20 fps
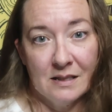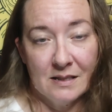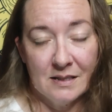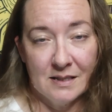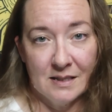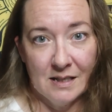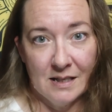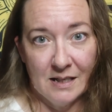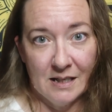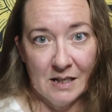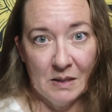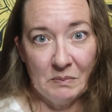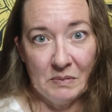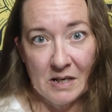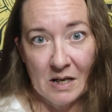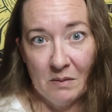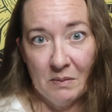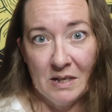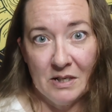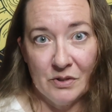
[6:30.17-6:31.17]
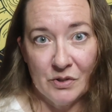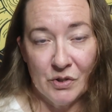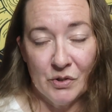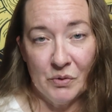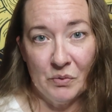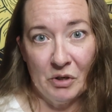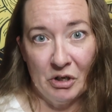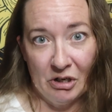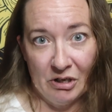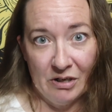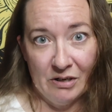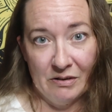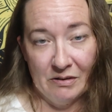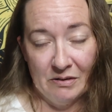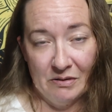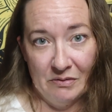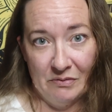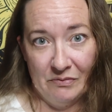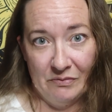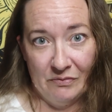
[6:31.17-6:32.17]
this thing kept coming to
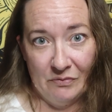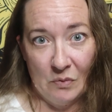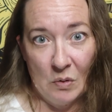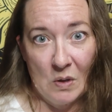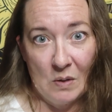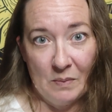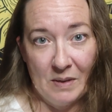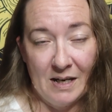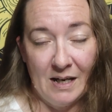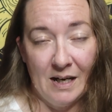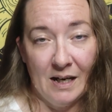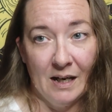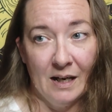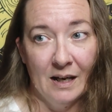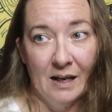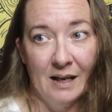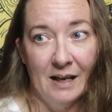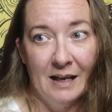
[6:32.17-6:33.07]
her for me.